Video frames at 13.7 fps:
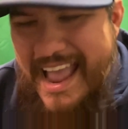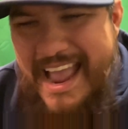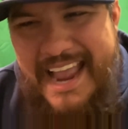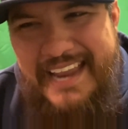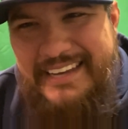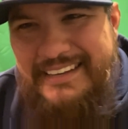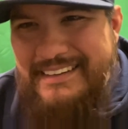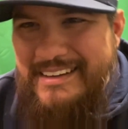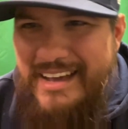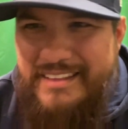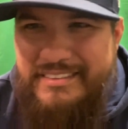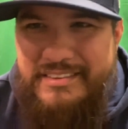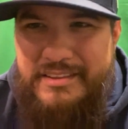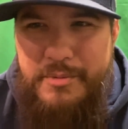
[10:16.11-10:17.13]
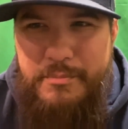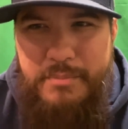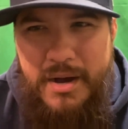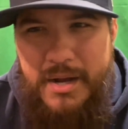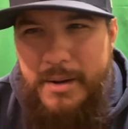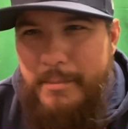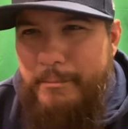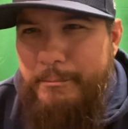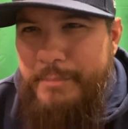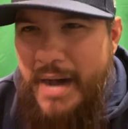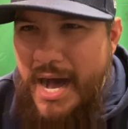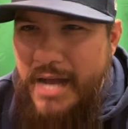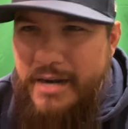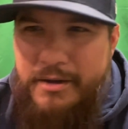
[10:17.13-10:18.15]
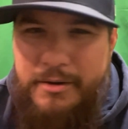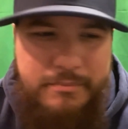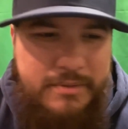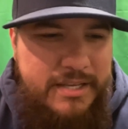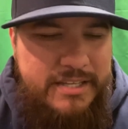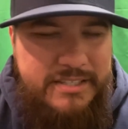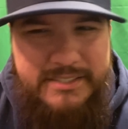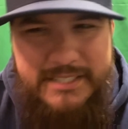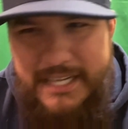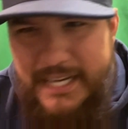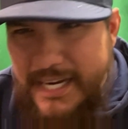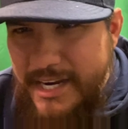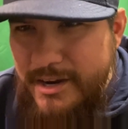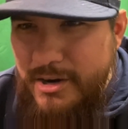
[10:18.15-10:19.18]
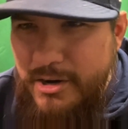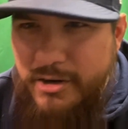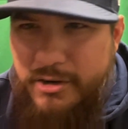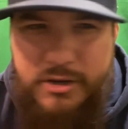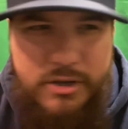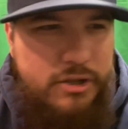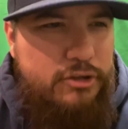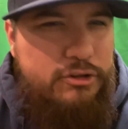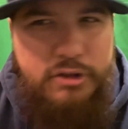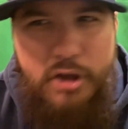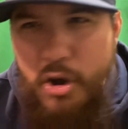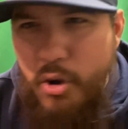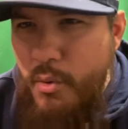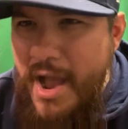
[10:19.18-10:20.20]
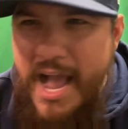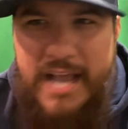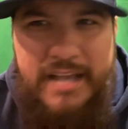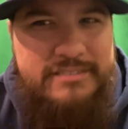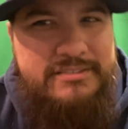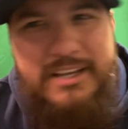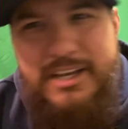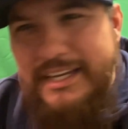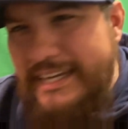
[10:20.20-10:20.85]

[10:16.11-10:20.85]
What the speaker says: ain't nothing but a bottom-tier, low-ass,